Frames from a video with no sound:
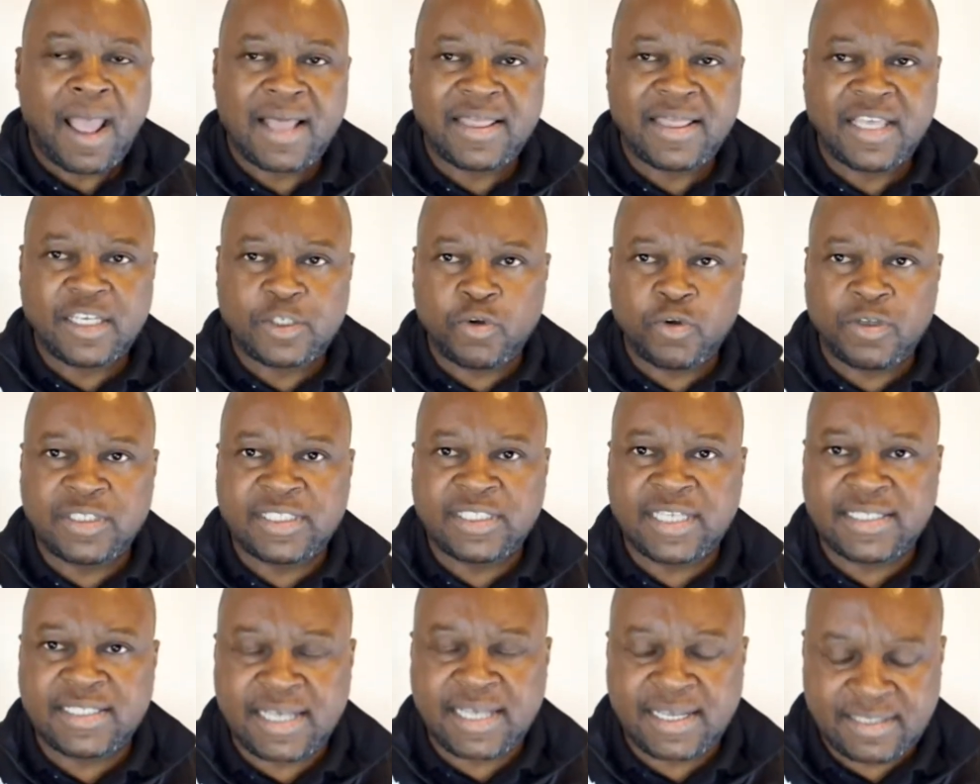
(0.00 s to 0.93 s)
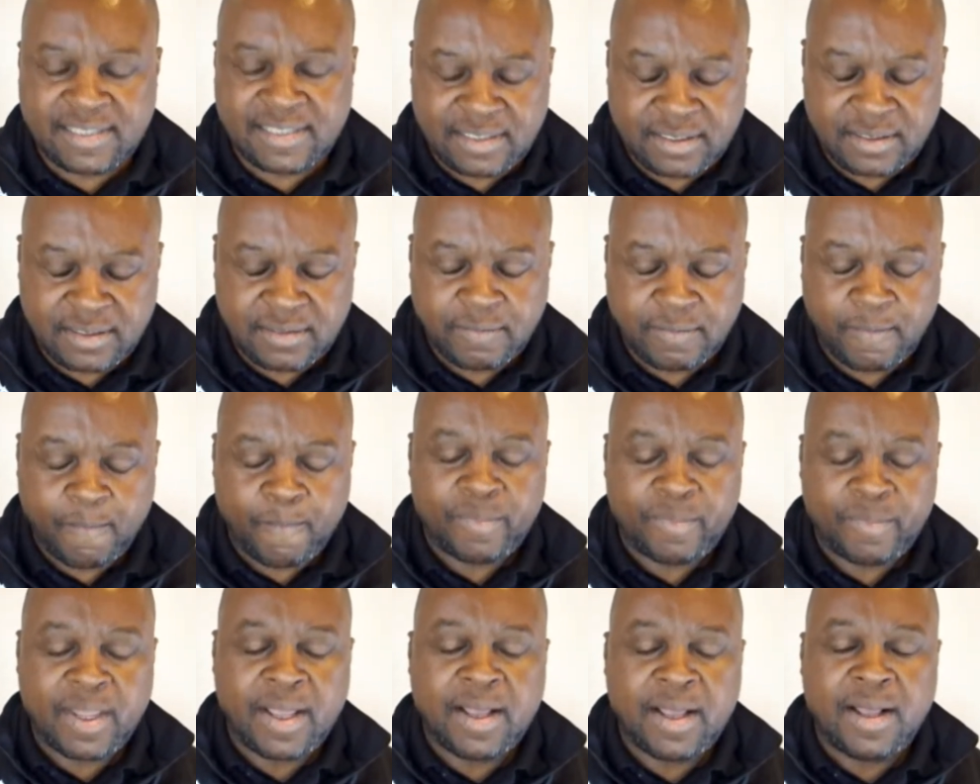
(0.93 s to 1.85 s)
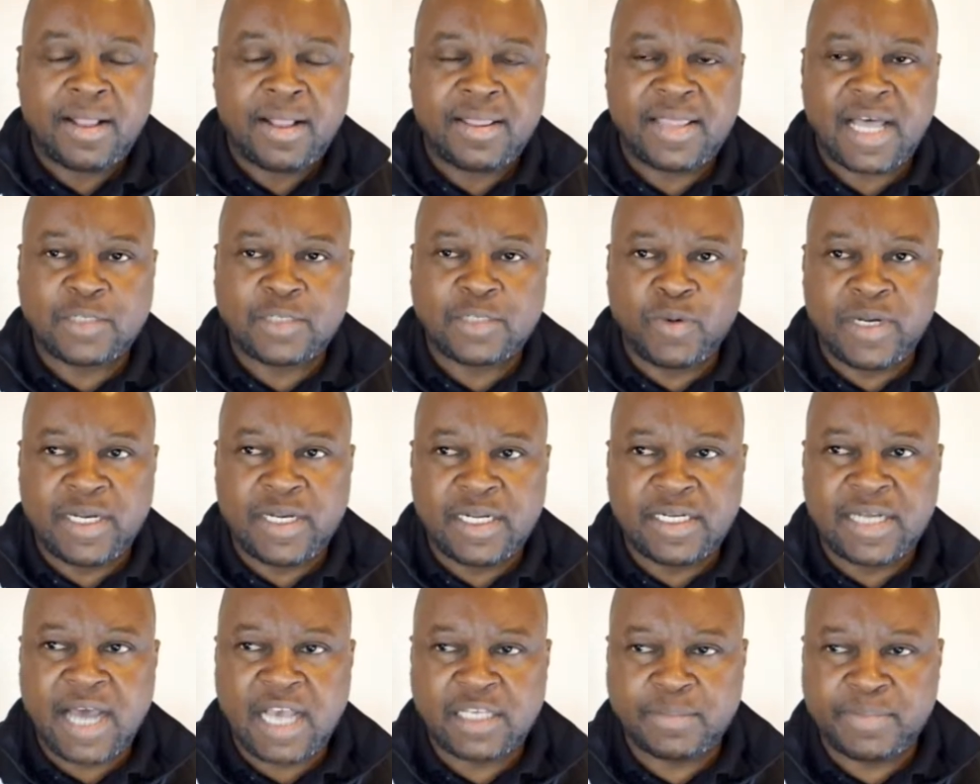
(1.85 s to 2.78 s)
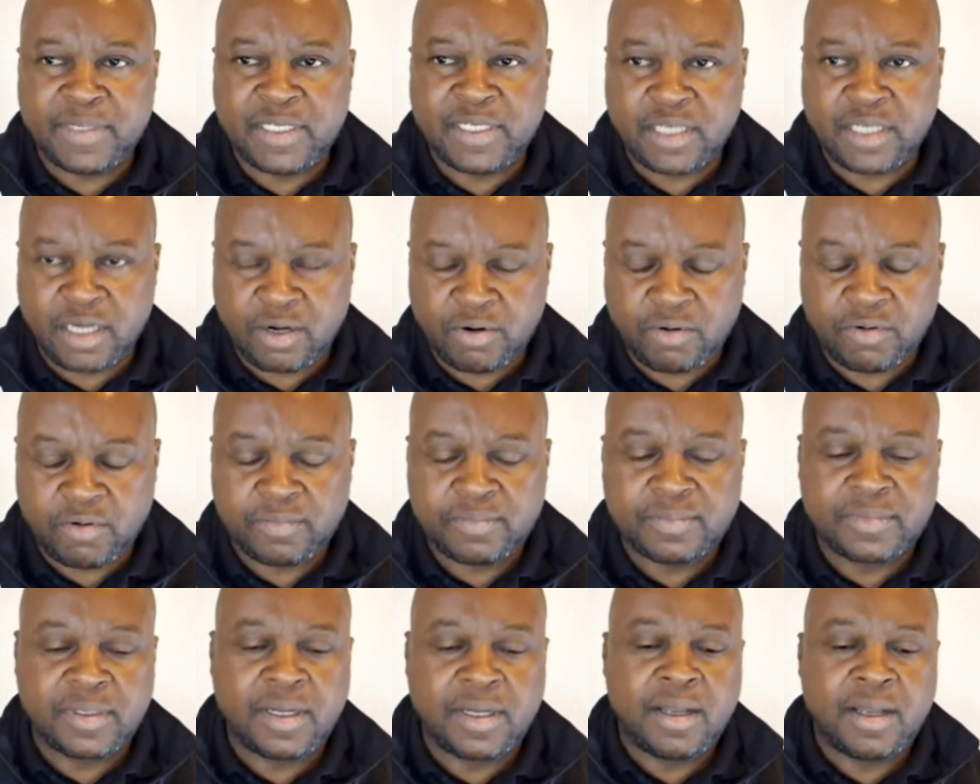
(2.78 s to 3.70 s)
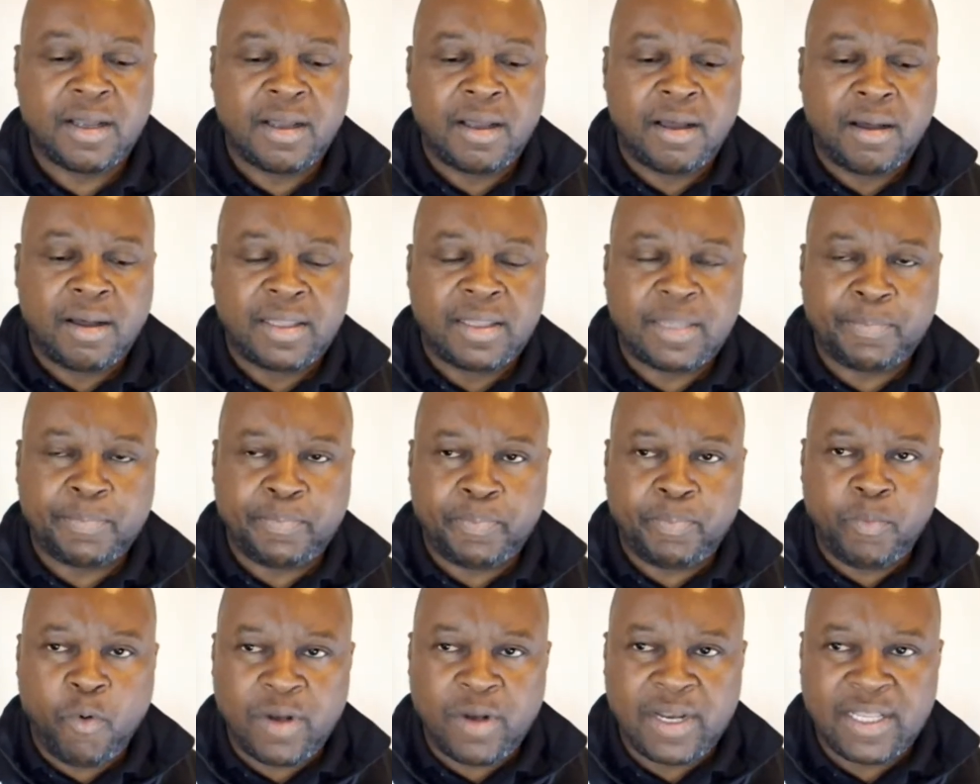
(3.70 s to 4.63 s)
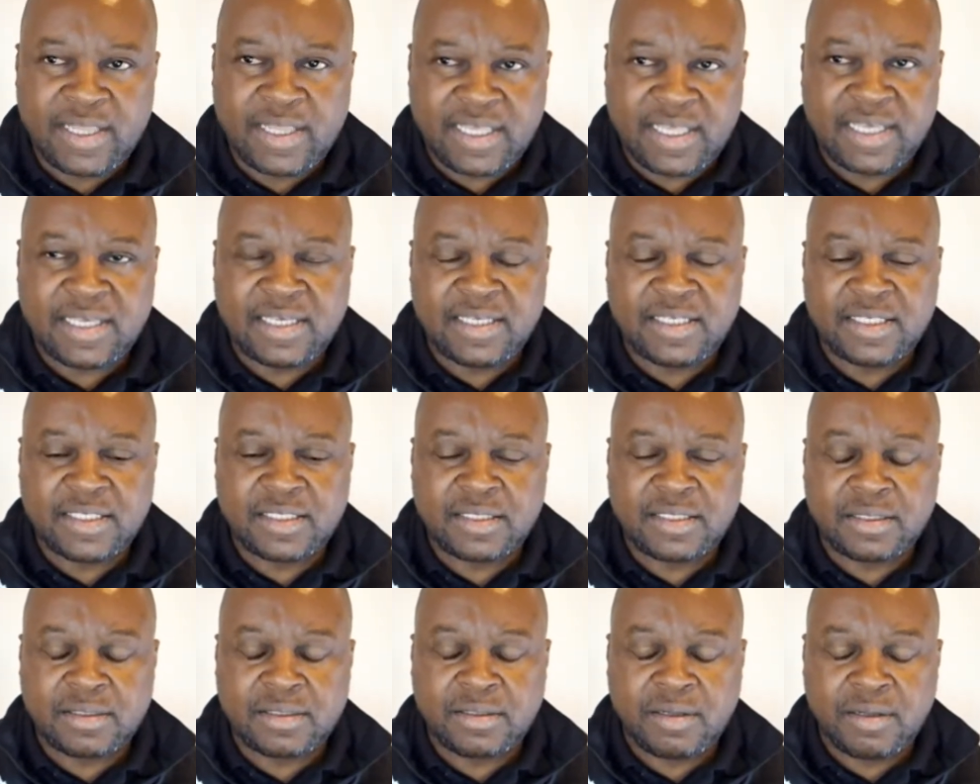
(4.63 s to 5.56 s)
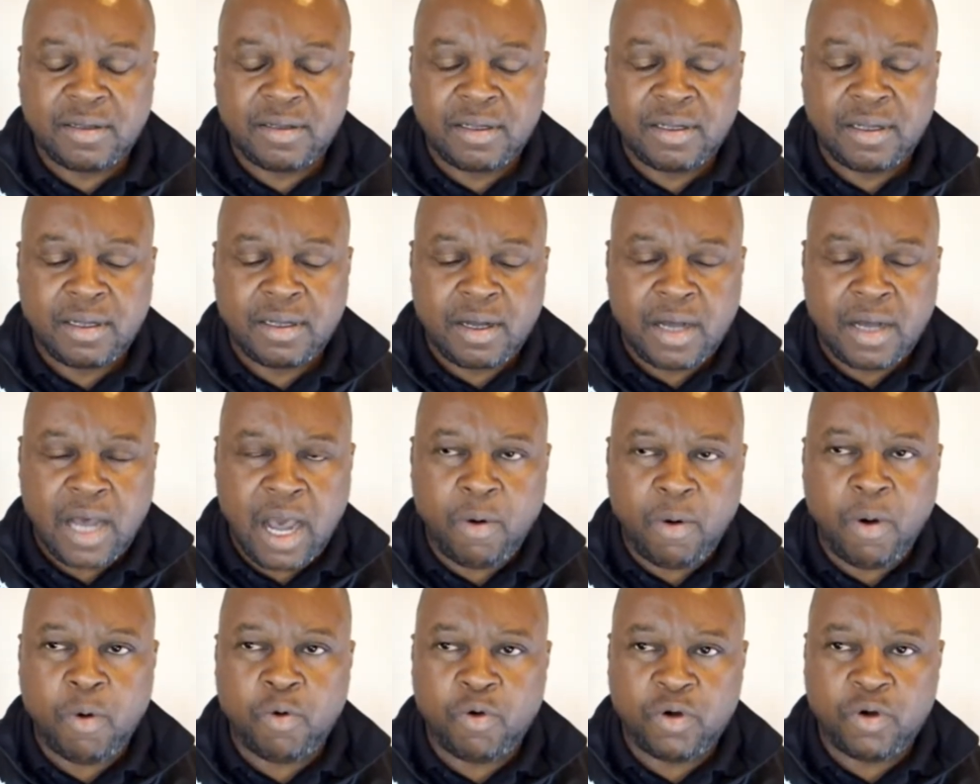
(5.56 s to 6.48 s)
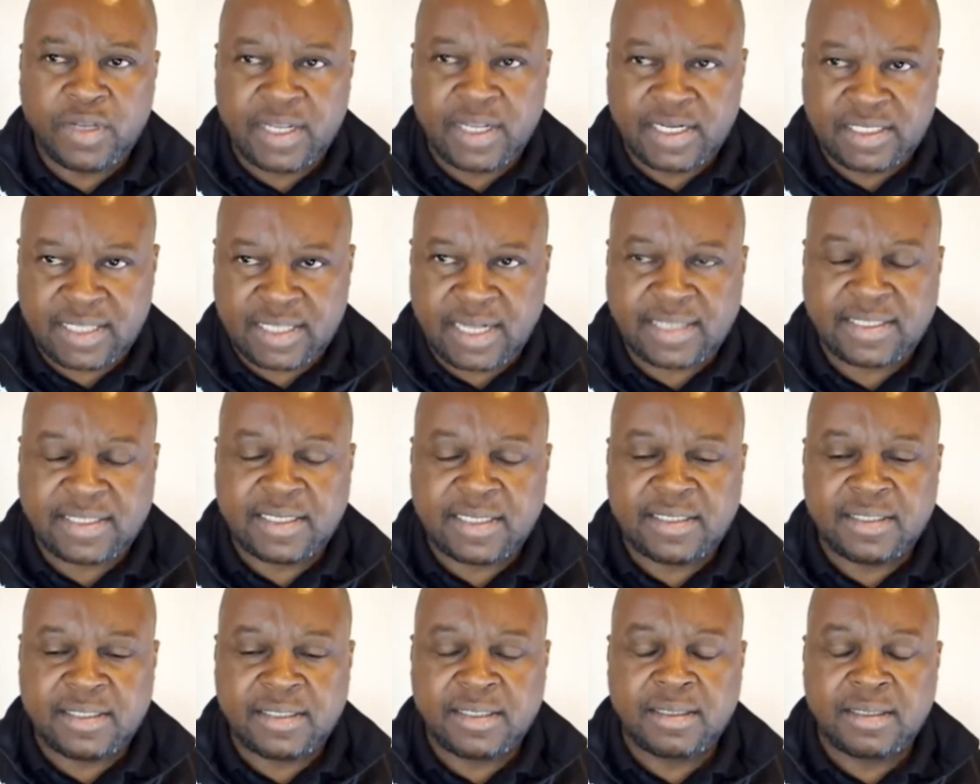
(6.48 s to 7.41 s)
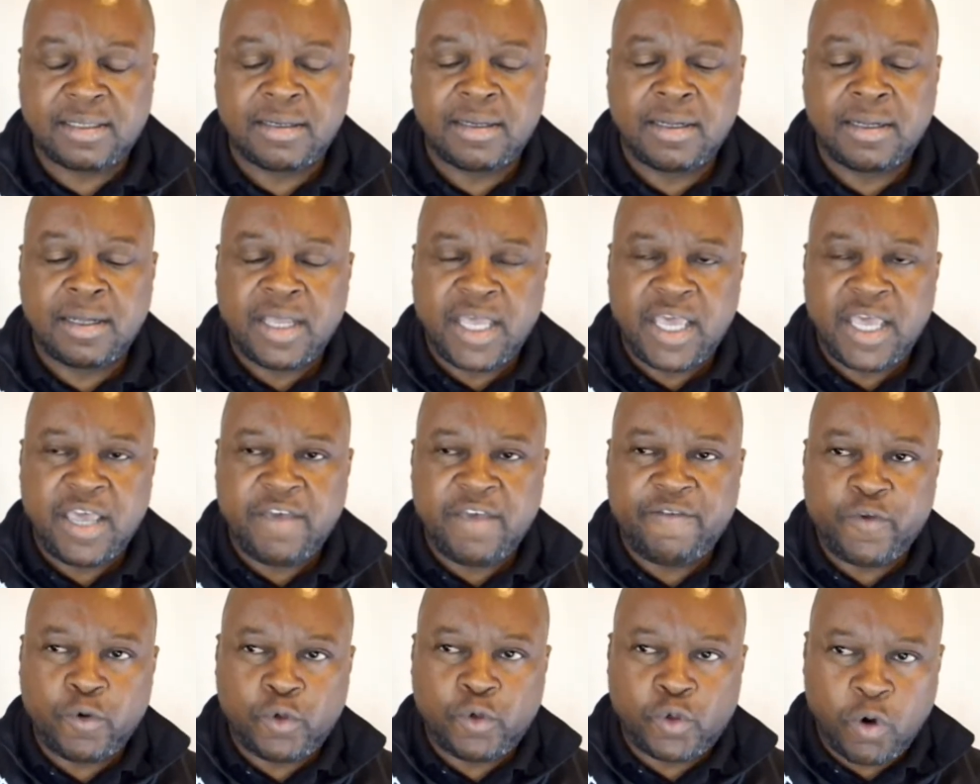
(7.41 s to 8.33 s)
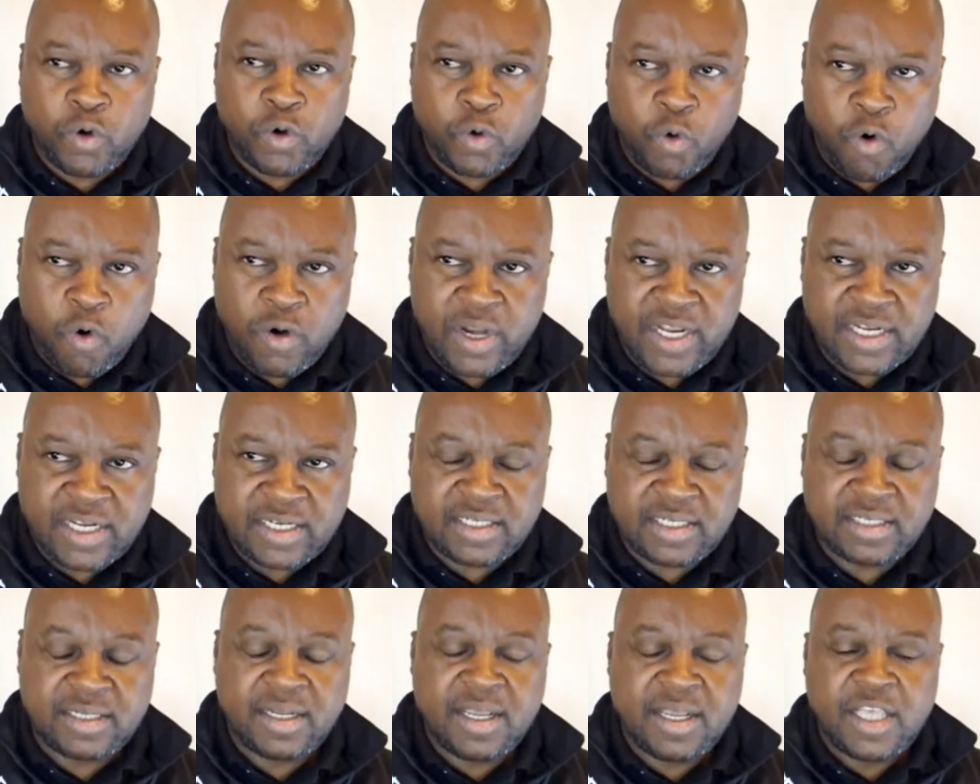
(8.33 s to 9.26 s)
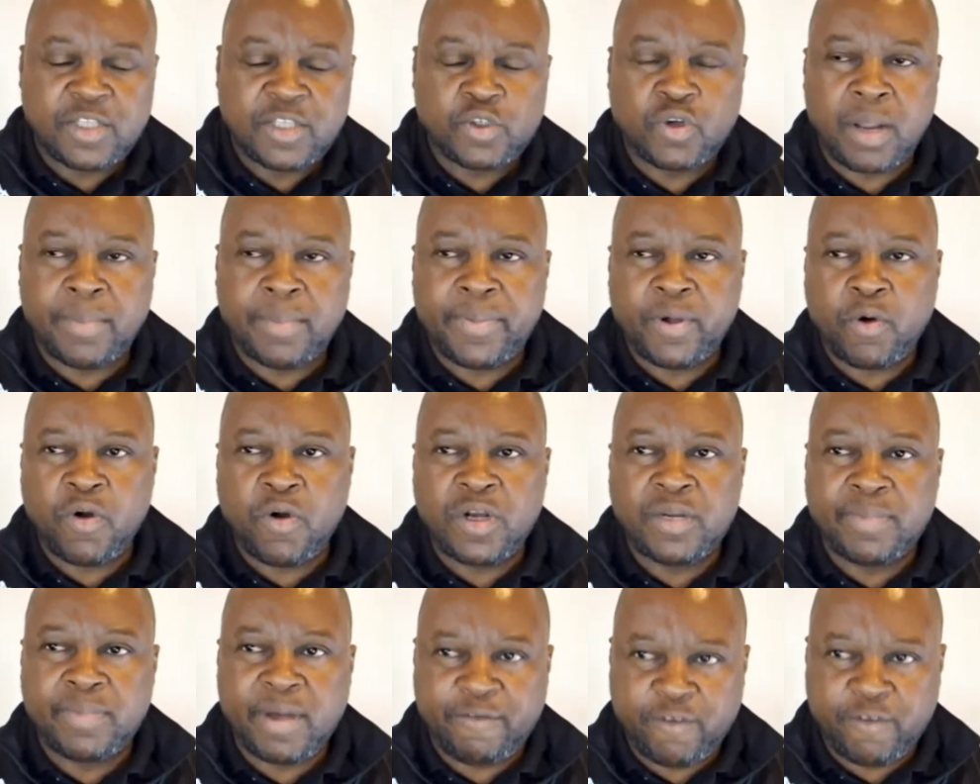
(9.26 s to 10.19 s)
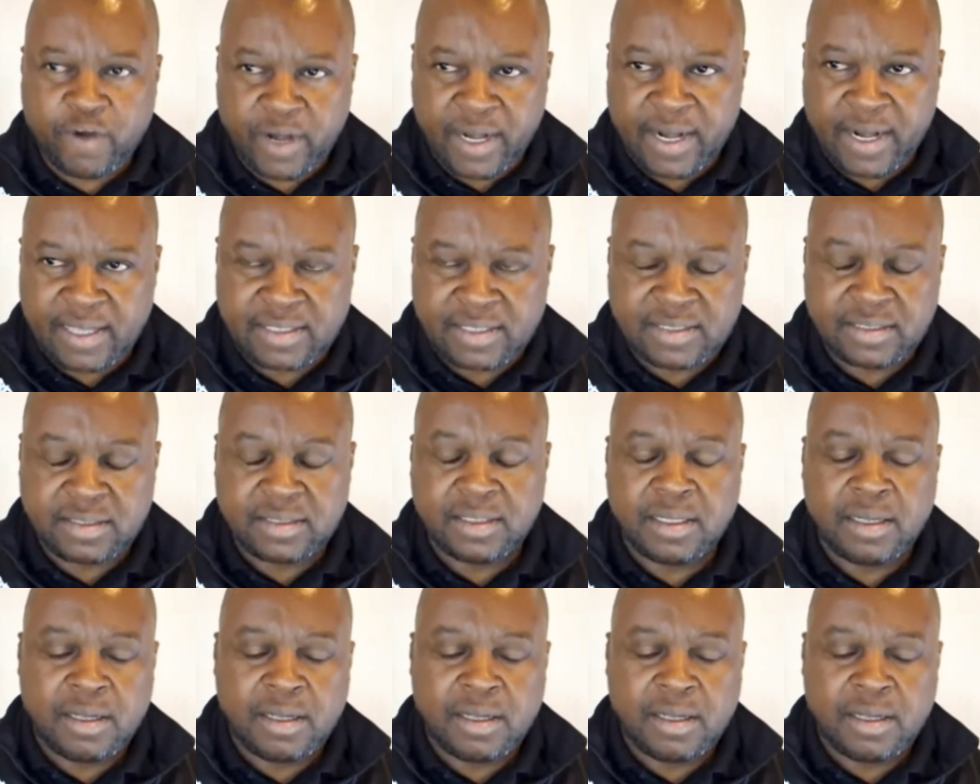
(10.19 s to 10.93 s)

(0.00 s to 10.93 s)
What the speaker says: There's consensus that we need high-speed rail. The only thing is how are we going to get started? If you don't own it, it's going to be owned by foreigners.